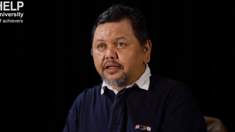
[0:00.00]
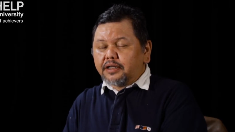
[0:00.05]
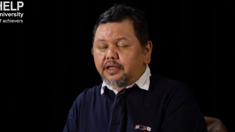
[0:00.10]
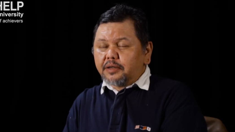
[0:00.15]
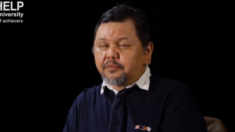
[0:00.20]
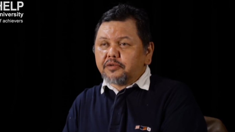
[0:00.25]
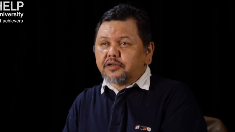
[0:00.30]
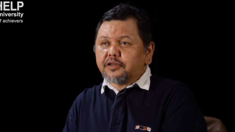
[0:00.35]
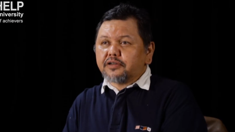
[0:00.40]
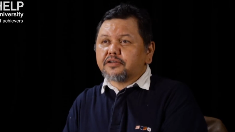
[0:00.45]

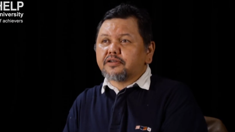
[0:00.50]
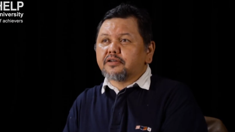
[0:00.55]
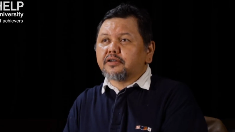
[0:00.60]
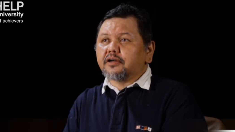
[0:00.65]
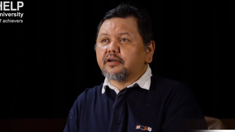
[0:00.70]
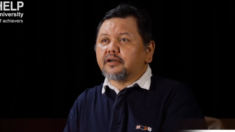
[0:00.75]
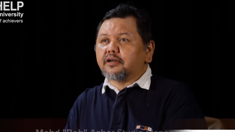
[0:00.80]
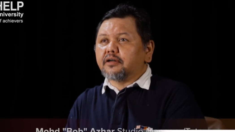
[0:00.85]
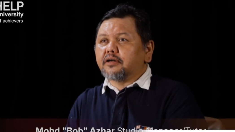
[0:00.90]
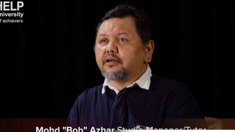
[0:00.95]
name is
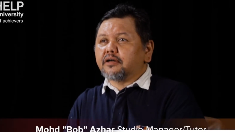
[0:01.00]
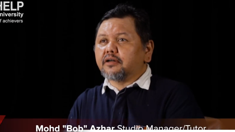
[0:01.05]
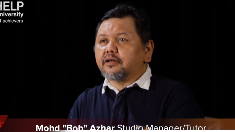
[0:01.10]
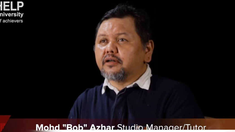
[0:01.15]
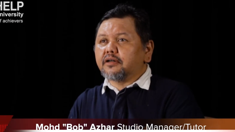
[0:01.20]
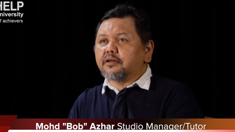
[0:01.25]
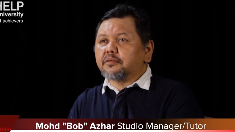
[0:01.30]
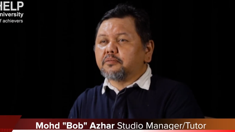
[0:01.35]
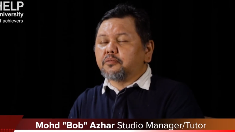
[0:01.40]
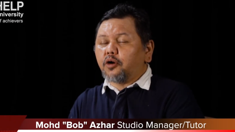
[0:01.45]

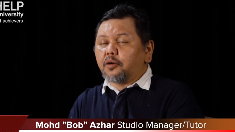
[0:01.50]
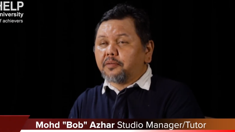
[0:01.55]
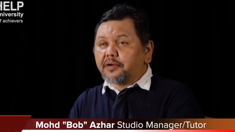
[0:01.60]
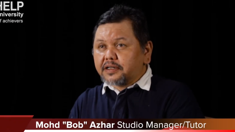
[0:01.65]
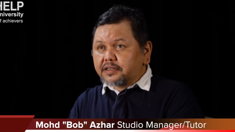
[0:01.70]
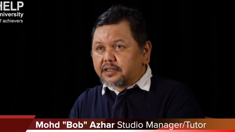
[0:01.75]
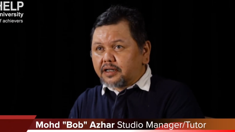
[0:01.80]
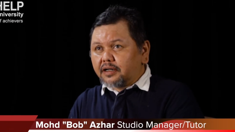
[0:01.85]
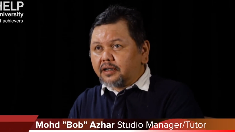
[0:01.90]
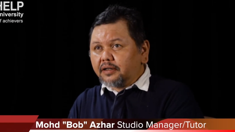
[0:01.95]
Bob
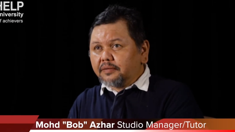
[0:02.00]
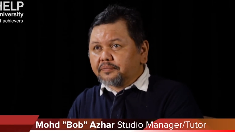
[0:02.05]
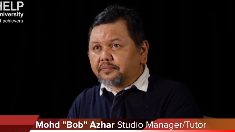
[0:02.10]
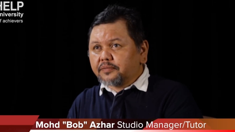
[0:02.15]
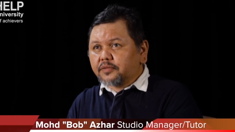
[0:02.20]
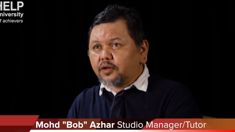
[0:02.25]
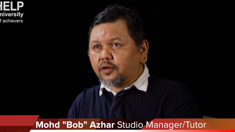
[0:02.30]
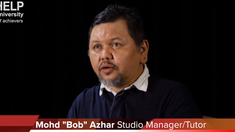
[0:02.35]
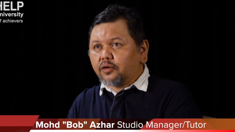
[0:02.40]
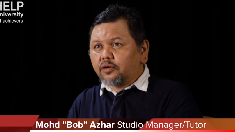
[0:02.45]
Azhar,
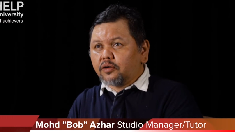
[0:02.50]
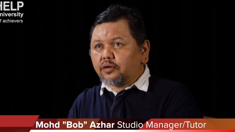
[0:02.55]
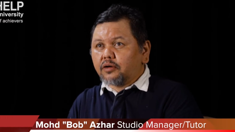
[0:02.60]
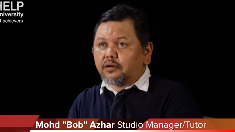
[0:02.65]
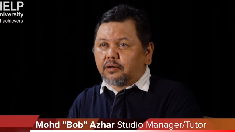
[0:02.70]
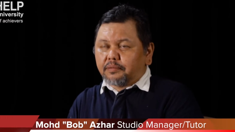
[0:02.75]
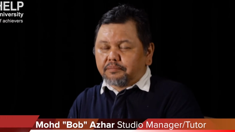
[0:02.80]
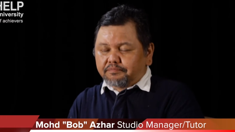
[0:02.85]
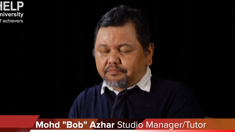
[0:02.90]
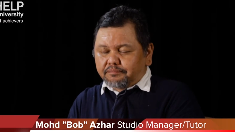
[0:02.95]
or
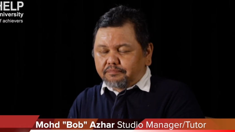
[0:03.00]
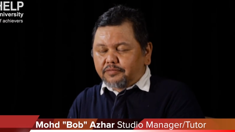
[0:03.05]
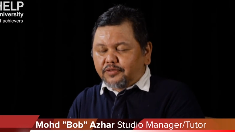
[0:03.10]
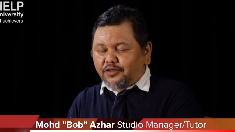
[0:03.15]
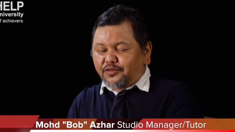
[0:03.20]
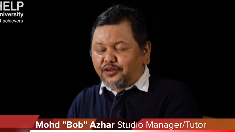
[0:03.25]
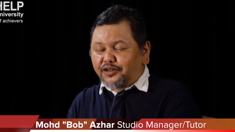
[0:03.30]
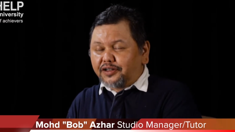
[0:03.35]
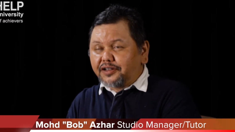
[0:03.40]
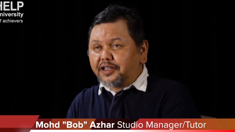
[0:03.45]

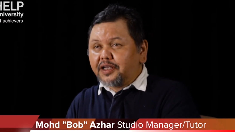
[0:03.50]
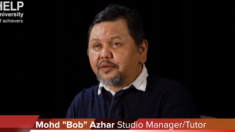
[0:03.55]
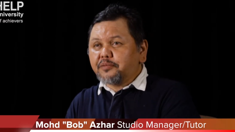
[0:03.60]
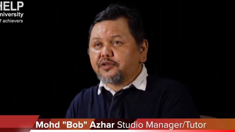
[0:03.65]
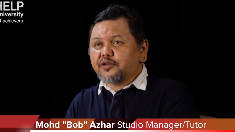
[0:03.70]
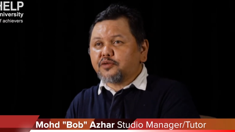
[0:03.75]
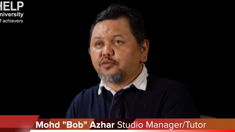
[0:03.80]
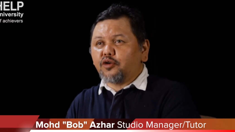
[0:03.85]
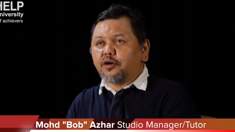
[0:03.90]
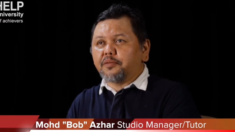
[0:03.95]
real name
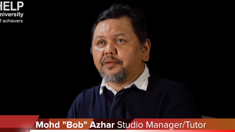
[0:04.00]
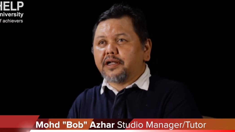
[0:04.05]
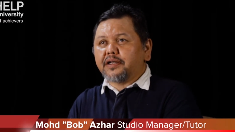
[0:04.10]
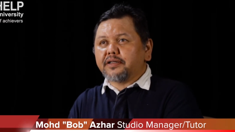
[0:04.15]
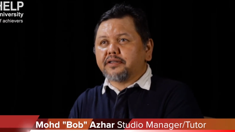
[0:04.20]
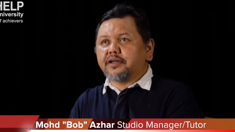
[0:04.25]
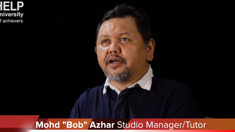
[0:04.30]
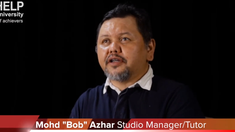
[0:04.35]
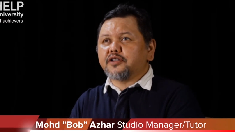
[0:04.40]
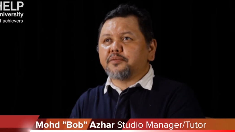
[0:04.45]
is Muhammad
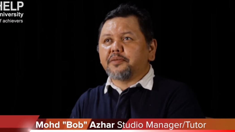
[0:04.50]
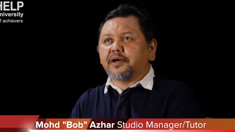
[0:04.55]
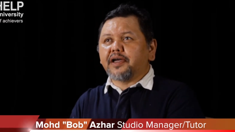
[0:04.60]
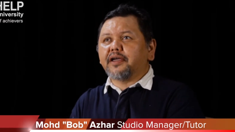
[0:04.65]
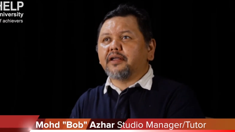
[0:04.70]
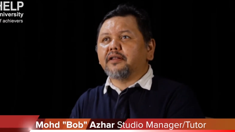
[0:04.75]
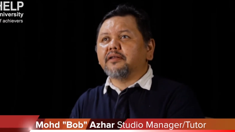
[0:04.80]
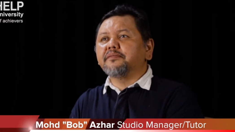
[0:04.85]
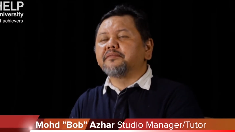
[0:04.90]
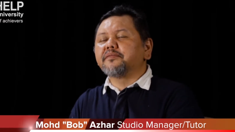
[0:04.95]
Azhar
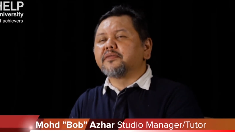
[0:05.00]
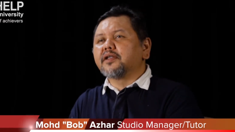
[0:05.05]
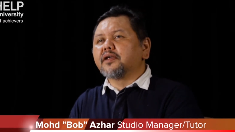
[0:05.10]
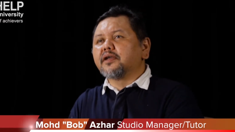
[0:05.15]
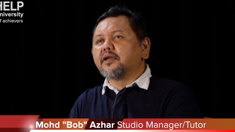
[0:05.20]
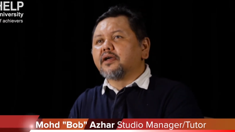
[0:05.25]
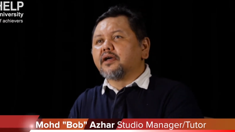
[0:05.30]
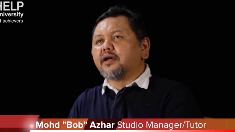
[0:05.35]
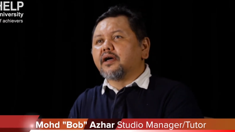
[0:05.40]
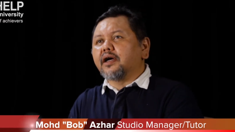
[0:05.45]
Ismail.
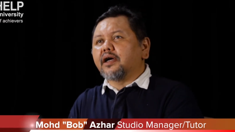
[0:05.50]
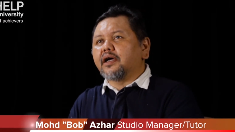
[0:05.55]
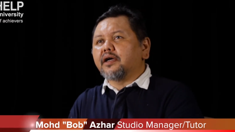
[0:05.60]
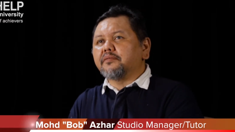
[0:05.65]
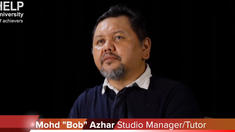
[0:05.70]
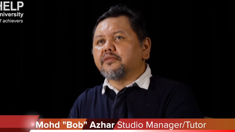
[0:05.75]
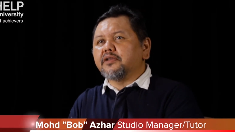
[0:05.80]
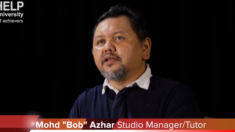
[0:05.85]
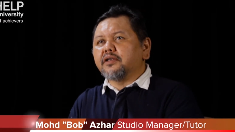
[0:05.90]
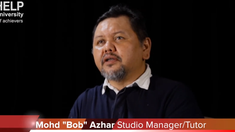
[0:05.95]

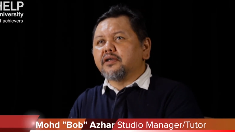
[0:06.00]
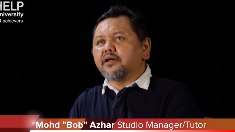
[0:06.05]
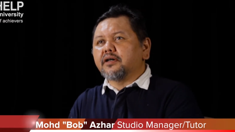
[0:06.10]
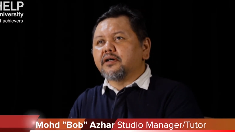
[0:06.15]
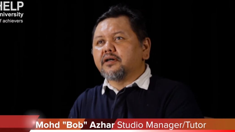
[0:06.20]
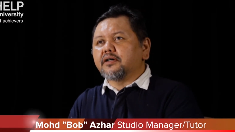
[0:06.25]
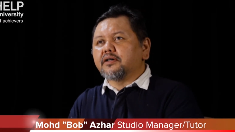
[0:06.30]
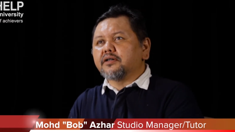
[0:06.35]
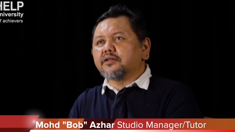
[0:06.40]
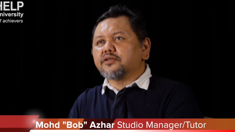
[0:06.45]
I'm
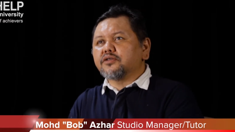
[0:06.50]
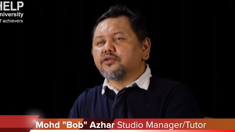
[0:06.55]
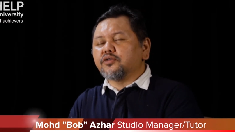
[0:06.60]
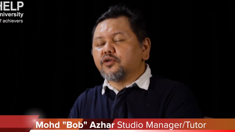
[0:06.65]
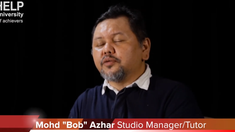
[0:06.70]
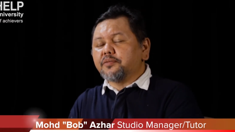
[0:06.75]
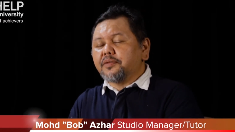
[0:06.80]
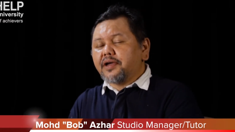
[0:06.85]
the studio